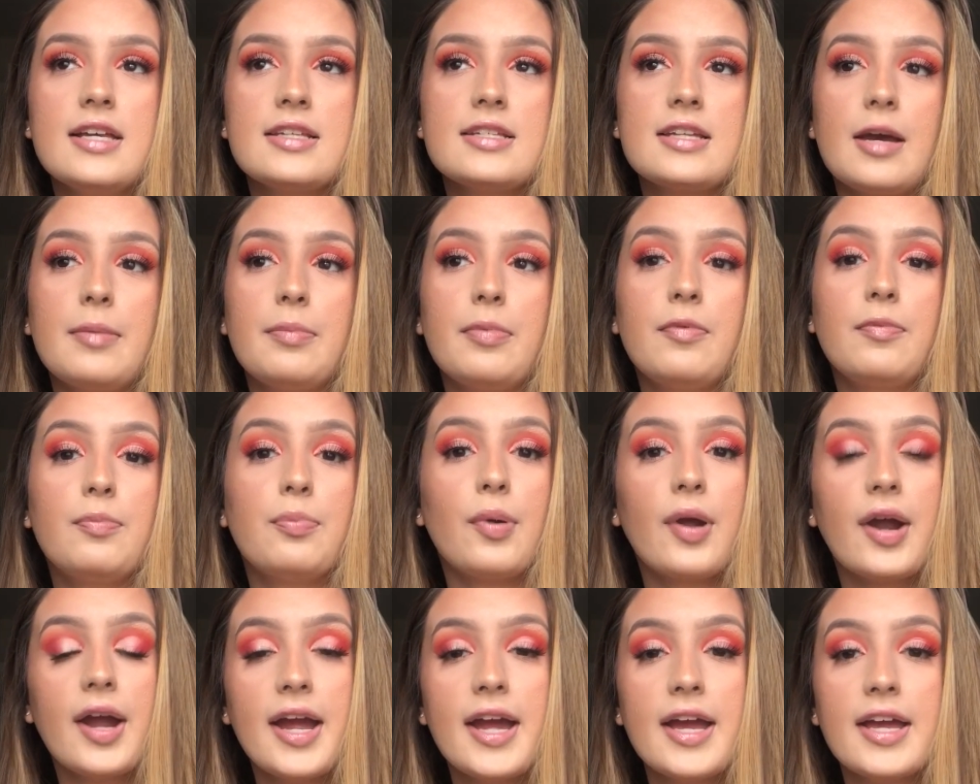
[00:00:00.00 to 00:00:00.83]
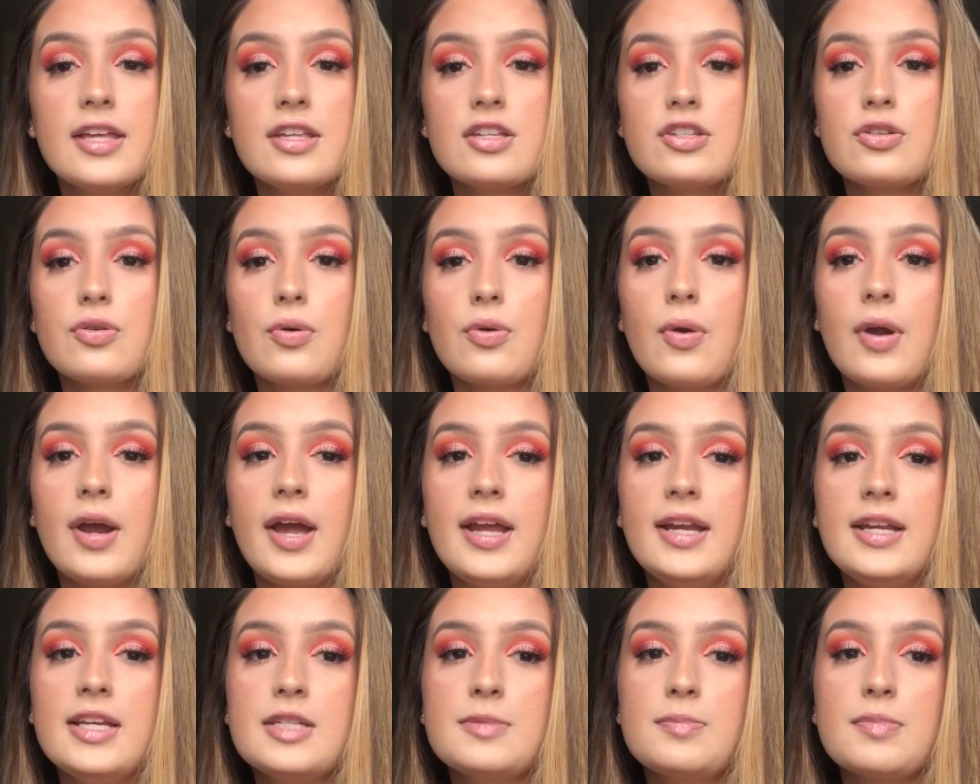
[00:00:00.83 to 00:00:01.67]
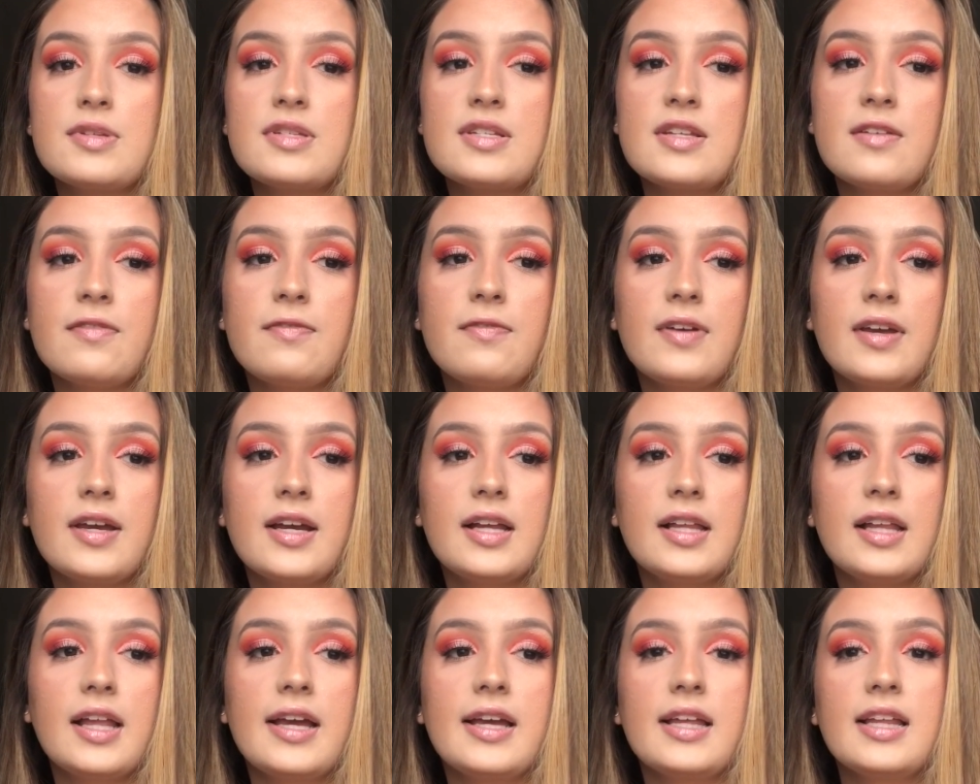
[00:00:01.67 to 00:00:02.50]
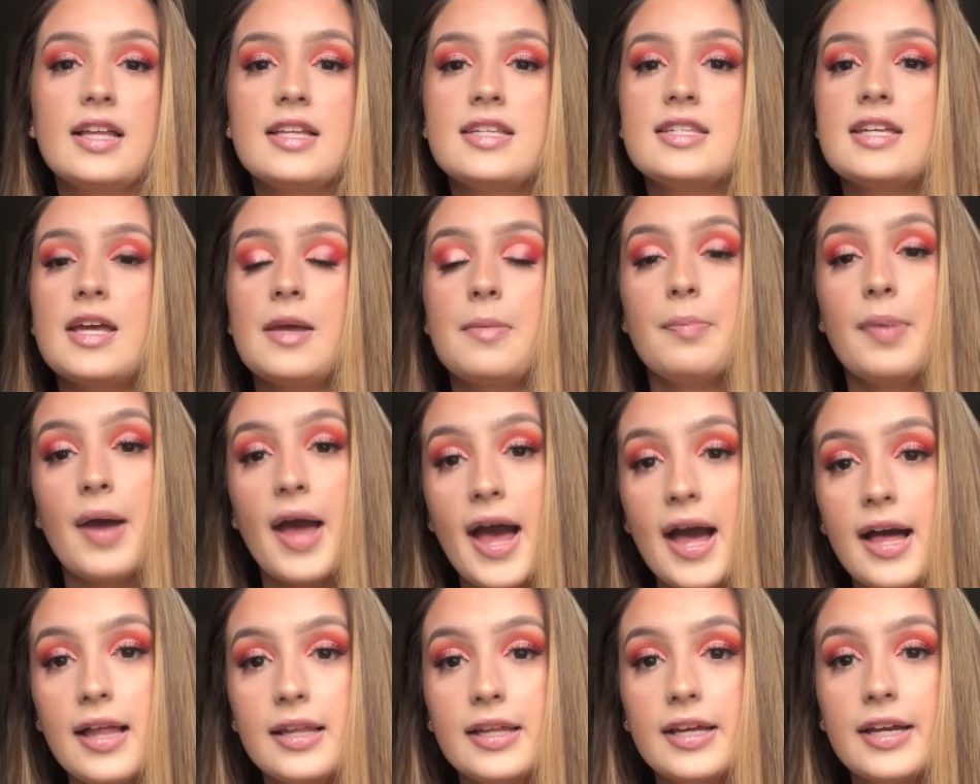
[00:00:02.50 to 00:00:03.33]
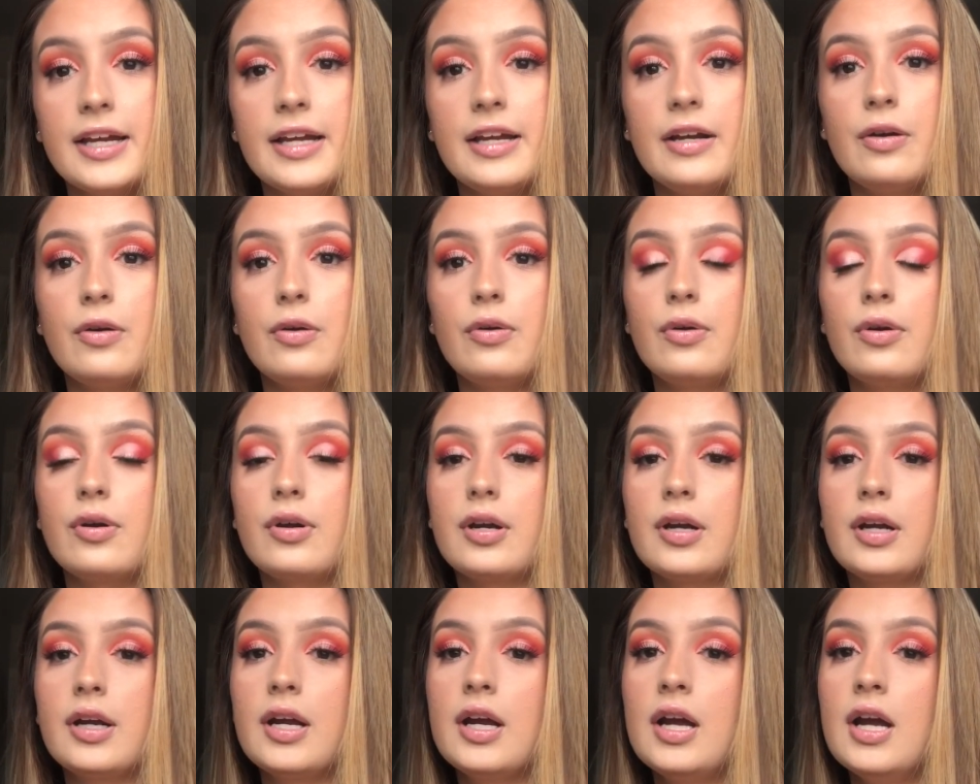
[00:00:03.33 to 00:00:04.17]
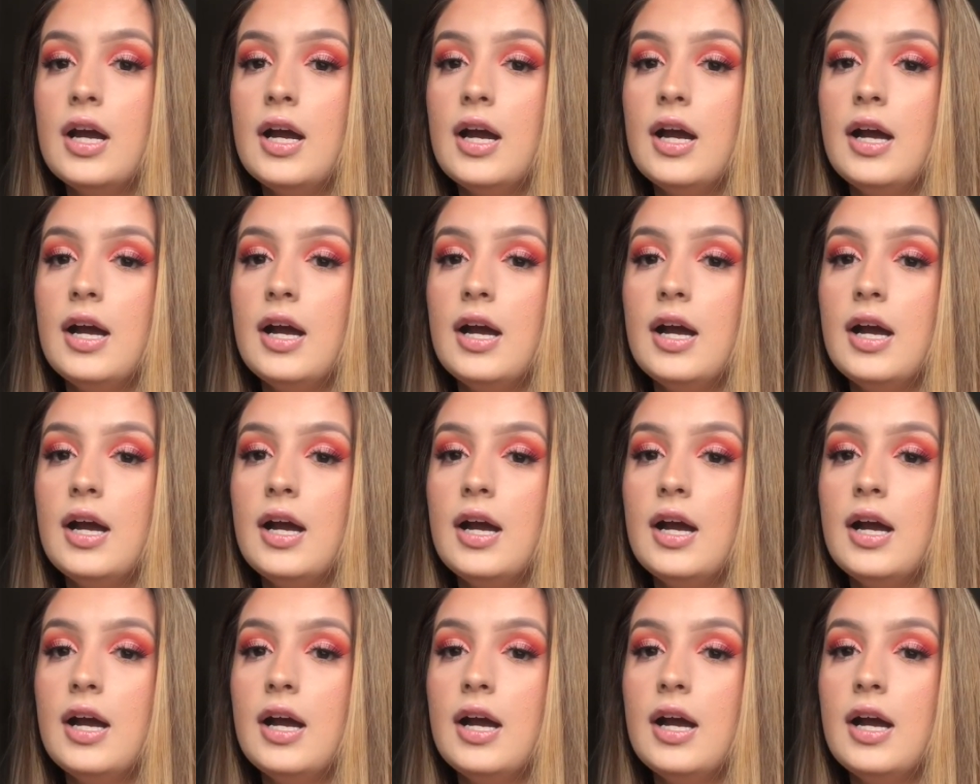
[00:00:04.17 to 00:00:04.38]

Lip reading: type of brands or any specific, like let's say palette or